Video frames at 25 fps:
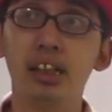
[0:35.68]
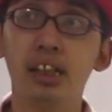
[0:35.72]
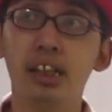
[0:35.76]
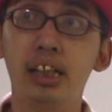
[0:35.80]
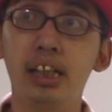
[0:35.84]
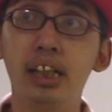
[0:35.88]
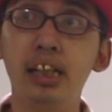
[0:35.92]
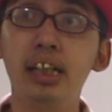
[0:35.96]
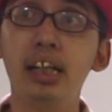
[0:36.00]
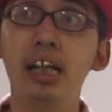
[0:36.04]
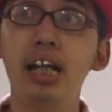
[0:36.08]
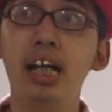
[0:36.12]

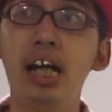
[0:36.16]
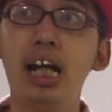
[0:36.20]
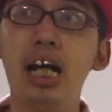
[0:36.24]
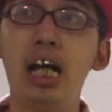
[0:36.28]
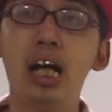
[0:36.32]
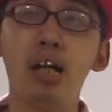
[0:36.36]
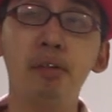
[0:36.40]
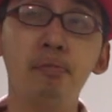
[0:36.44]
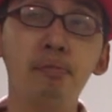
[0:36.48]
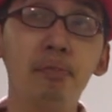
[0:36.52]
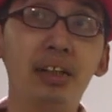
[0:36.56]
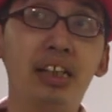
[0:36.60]
okay,
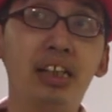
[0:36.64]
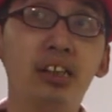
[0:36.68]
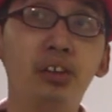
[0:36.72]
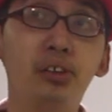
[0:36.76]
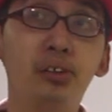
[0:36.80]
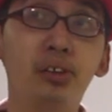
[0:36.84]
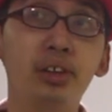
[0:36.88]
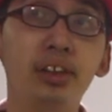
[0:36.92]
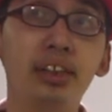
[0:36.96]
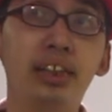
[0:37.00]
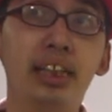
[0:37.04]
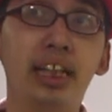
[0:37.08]
and making
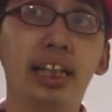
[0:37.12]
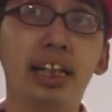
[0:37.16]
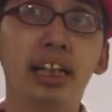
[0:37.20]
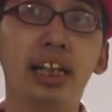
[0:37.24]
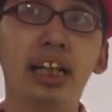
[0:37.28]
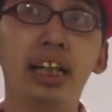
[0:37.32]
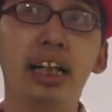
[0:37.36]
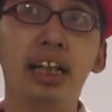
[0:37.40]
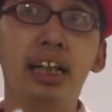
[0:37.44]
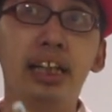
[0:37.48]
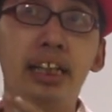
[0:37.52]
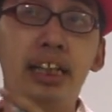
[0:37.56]
sure that
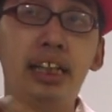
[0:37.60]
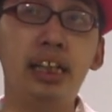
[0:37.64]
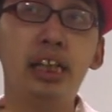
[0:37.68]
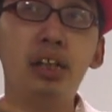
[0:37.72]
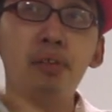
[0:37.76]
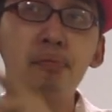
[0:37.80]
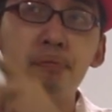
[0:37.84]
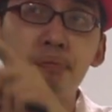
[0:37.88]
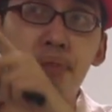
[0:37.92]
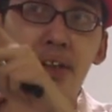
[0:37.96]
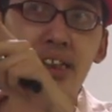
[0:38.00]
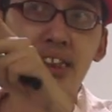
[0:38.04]

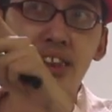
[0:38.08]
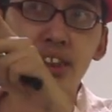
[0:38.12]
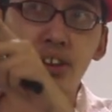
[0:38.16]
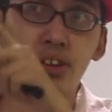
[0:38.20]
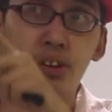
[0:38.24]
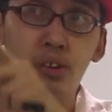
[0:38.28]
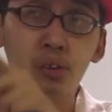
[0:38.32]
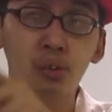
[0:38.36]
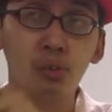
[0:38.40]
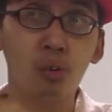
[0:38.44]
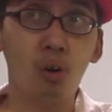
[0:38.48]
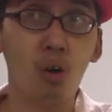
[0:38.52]
he
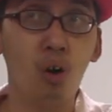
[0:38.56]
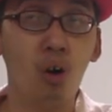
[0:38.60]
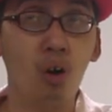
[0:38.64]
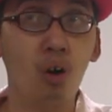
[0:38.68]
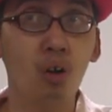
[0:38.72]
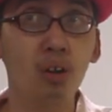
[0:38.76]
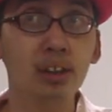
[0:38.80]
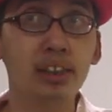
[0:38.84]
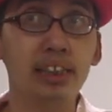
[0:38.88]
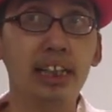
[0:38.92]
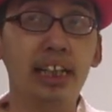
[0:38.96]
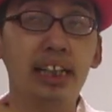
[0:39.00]
passes through
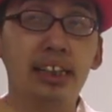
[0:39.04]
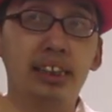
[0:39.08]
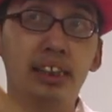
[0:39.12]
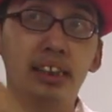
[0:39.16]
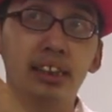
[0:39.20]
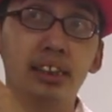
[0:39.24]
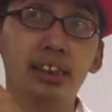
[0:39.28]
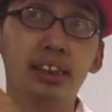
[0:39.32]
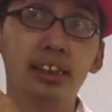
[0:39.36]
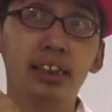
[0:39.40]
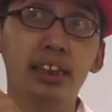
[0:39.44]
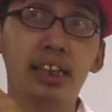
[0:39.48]
all the
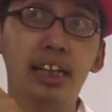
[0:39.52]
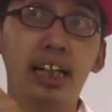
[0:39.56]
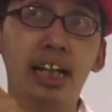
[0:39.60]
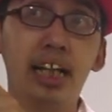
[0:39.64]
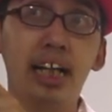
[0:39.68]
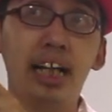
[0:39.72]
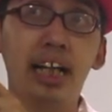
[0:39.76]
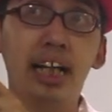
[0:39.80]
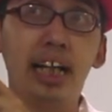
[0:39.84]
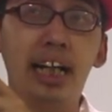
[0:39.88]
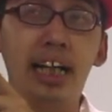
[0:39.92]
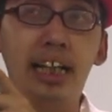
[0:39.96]
edges
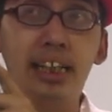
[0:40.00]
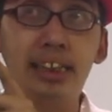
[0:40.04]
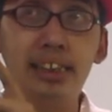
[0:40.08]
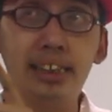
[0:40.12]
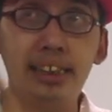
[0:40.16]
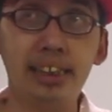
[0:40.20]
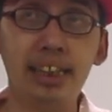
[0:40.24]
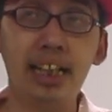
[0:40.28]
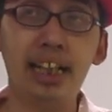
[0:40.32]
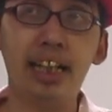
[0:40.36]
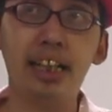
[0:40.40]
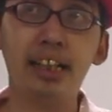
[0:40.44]

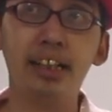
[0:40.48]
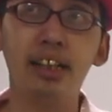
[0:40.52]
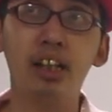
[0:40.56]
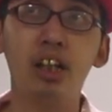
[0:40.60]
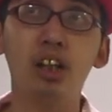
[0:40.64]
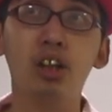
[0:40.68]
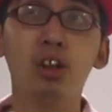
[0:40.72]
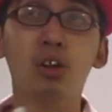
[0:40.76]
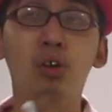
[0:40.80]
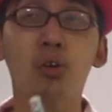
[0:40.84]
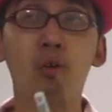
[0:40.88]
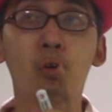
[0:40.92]
and yet
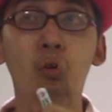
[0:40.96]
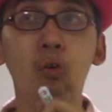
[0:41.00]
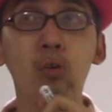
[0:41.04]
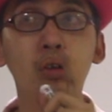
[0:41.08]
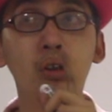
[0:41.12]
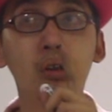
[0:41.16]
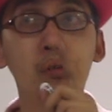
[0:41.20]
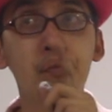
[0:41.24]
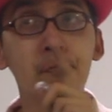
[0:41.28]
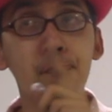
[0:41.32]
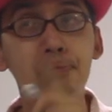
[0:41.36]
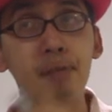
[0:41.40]

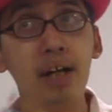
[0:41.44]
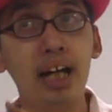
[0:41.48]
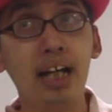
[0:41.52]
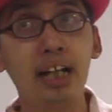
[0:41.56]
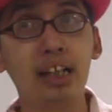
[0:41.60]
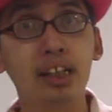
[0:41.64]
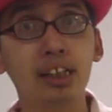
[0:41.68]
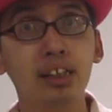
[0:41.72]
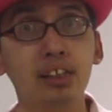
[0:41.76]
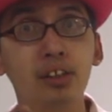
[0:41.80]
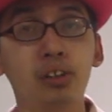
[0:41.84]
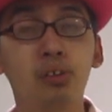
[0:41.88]
goes
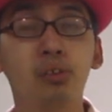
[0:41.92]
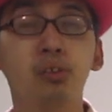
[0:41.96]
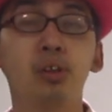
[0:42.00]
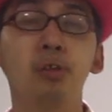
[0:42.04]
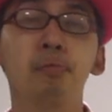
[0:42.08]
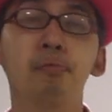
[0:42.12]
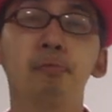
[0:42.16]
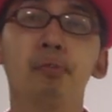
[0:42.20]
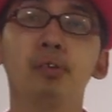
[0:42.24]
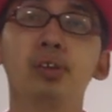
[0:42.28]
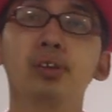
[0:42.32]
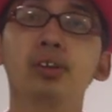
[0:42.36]
back to
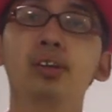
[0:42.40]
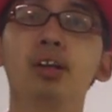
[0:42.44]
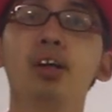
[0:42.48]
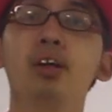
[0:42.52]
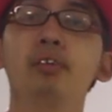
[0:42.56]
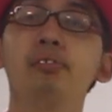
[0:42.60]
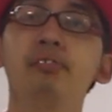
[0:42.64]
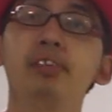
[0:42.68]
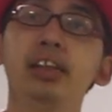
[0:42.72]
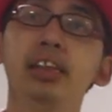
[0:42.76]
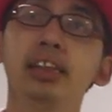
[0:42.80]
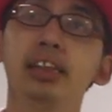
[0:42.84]
the post
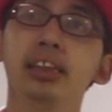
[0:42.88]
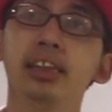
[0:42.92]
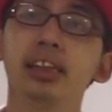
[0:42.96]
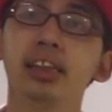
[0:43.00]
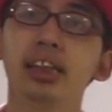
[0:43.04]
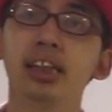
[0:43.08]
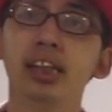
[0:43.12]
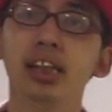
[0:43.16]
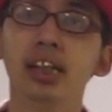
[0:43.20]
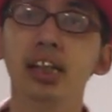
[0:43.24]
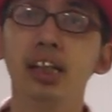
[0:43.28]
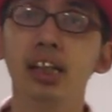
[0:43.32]
office,
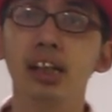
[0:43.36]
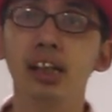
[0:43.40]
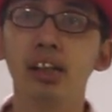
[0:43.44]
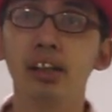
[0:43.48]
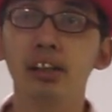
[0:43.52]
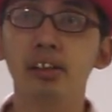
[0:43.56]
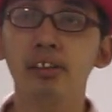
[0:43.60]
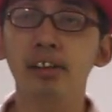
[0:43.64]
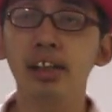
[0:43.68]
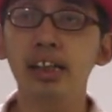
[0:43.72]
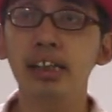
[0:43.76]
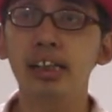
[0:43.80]

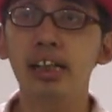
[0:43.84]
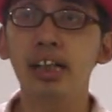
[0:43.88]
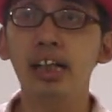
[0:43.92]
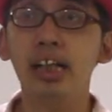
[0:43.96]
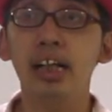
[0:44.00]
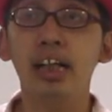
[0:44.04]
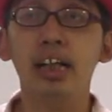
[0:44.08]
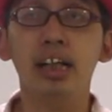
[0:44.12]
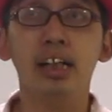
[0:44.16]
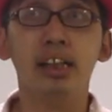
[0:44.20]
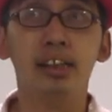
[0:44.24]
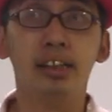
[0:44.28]
right?
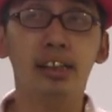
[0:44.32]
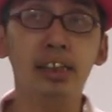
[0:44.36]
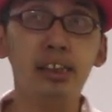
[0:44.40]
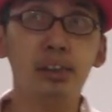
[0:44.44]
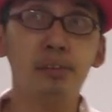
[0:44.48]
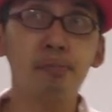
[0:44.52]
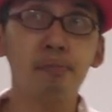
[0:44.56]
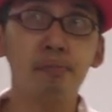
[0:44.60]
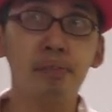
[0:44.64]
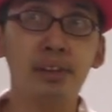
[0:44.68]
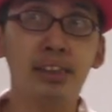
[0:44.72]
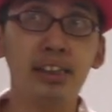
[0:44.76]

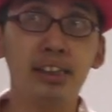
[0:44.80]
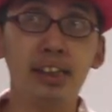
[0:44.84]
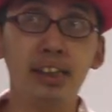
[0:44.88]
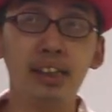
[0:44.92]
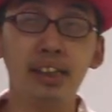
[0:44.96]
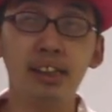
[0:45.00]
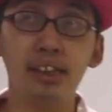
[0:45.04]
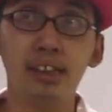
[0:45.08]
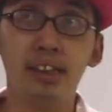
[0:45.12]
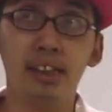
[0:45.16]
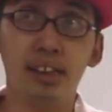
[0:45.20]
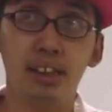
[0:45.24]
This
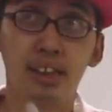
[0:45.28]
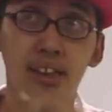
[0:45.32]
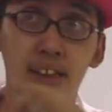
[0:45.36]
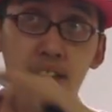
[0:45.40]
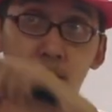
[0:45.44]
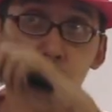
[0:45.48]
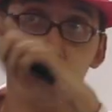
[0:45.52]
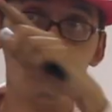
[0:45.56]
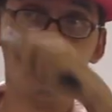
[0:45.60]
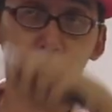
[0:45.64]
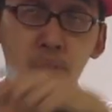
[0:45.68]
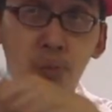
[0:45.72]
particular
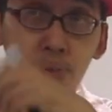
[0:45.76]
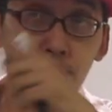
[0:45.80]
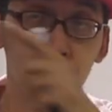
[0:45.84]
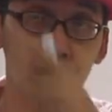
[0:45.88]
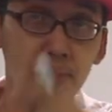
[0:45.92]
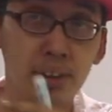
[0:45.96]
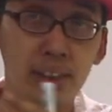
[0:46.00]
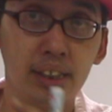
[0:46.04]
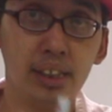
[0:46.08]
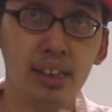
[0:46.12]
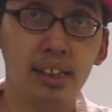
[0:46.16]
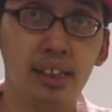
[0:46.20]

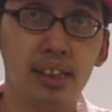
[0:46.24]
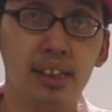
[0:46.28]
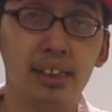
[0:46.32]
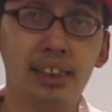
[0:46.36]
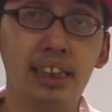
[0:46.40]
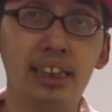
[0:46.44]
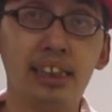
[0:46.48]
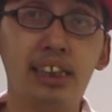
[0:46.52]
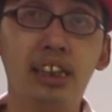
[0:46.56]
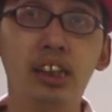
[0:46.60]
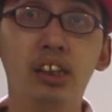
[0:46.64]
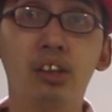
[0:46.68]
movement
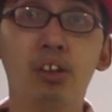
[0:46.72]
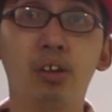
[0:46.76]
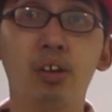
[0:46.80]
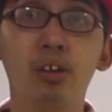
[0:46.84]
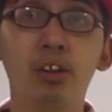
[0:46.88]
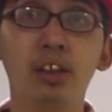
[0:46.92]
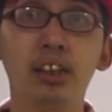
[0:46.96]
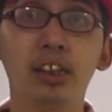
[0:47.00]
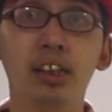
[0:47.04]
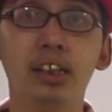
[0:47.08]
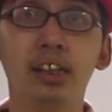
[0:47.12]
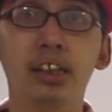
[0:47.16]
is actually
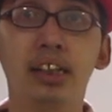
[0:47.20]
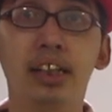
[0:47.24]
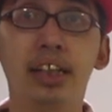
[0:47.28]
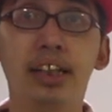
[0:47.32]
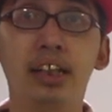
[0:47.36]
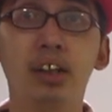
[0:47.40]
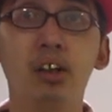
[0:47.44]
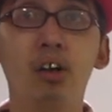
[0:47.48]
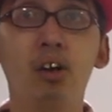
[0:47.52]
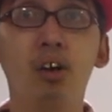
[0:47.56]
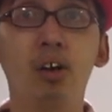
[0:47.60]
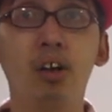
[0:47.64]
called
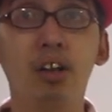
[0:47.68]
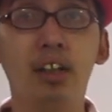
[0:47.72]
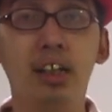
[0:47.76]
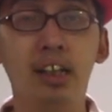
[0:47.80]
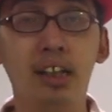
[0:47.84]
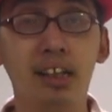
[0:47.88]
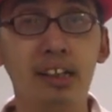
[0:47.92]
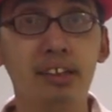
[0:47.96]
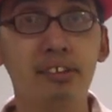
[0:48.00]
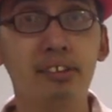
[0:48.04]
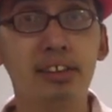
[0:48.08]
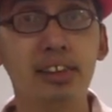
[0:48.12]
an
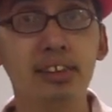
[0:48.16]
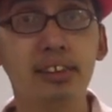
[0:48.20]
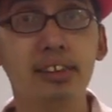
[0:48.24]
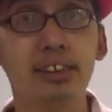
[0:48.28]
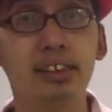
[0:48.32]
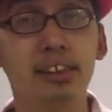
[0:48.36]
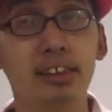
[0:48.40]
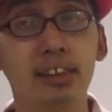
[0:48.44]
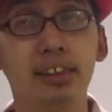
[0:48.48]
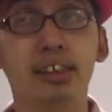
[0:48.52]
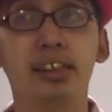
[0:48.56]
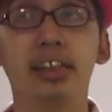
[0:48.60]
Eulerian
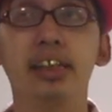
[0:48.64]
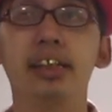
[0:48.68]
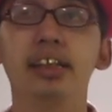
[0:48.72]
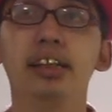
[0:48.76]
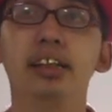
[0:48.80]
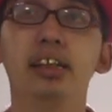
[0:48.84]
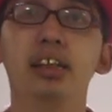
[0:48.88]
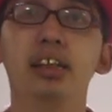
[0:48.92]
Circuit,